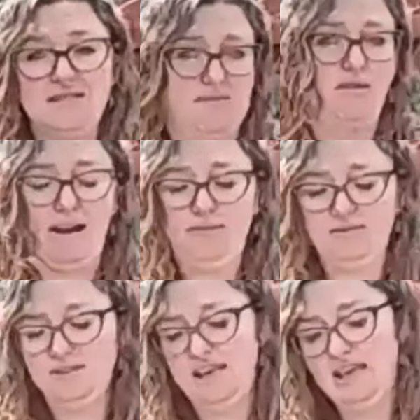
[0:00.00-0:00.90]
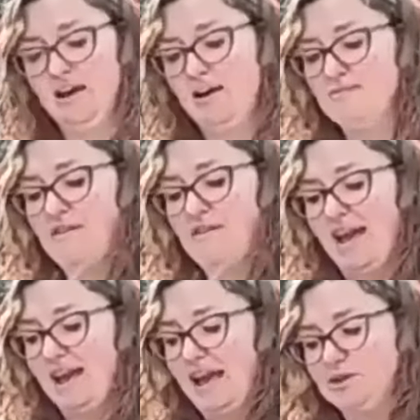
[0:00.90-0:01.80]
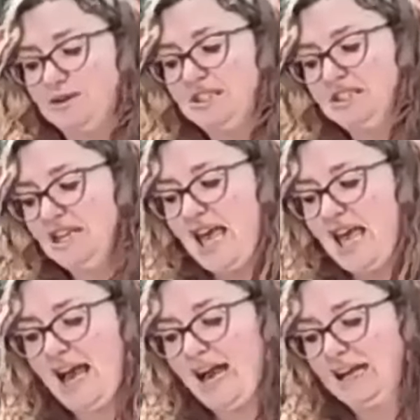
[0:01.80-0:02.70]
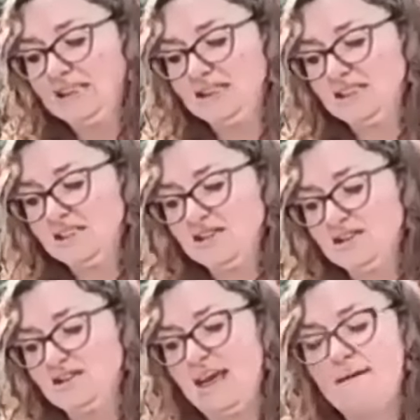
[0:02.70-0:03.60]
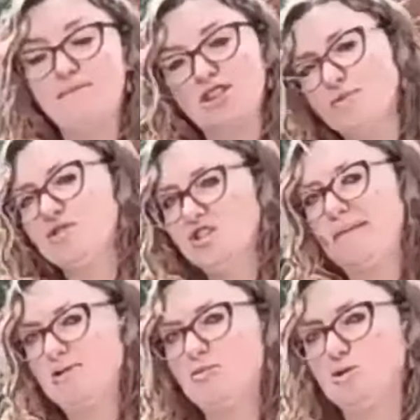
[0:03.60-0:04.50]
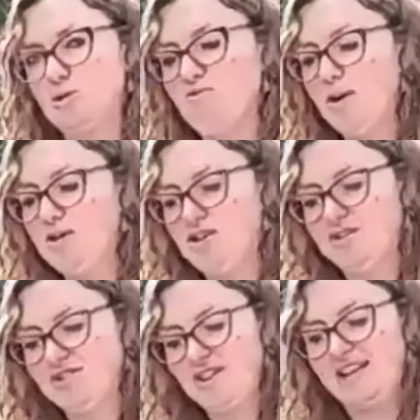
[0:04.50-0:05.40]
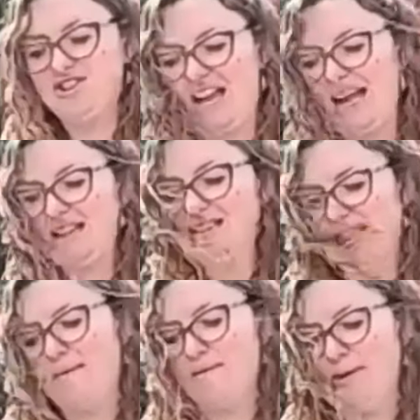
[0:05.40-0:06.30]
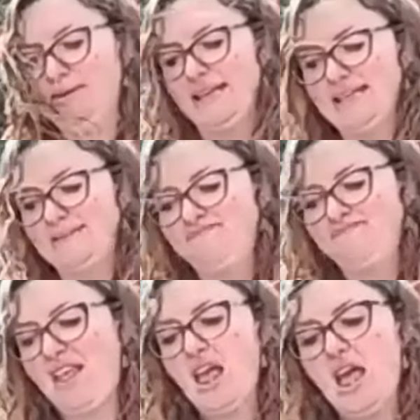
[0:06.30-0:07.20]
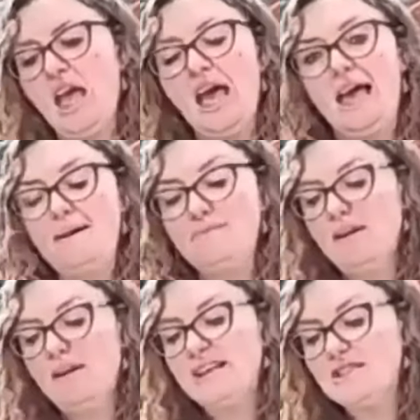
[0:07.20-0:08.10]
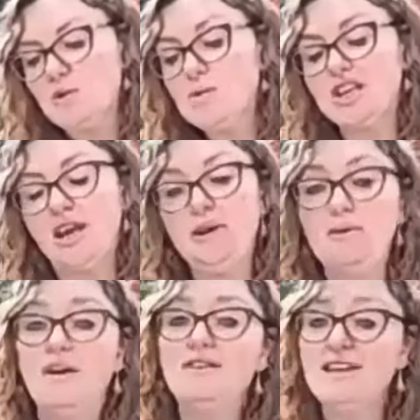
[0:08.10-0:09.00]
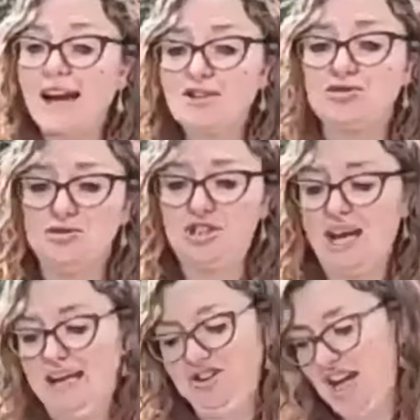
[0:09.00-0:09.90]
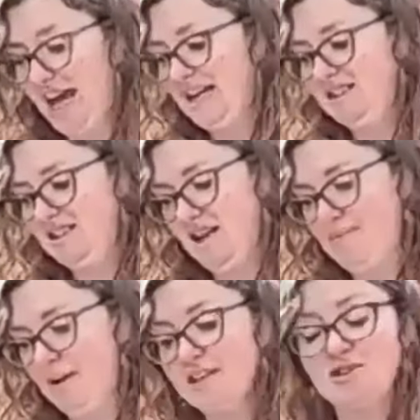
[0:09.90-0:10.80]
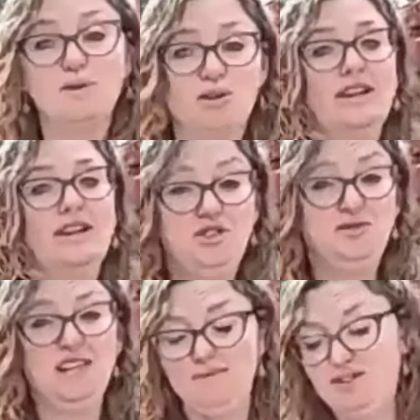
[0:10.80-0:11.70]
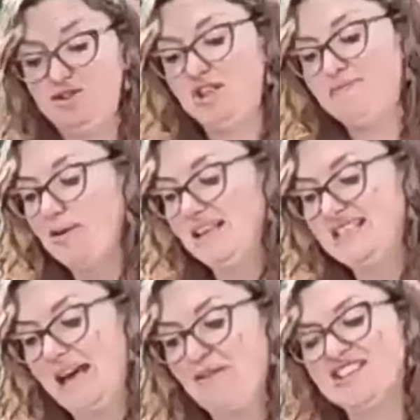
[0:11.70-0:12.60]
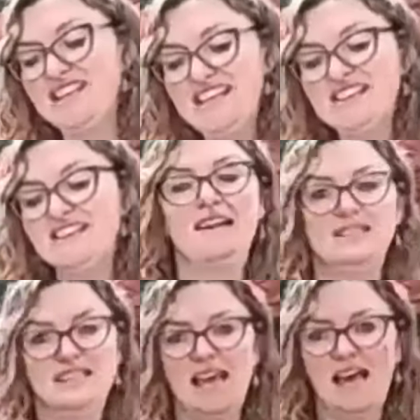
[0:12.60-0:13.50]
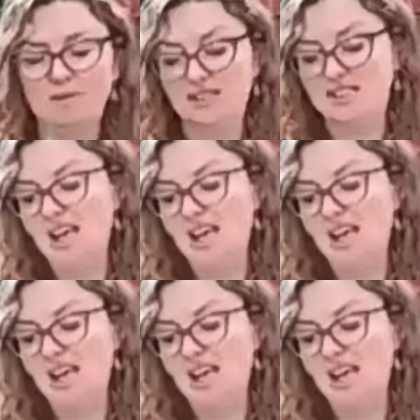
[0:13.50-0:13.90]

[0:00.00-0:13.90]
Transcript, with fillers: around the River Aire catchment, and they're much more susceptible to erosion, so that just adds to that process. There's also a natural change, and Lutterworth College, you did point this out, the seasonality element.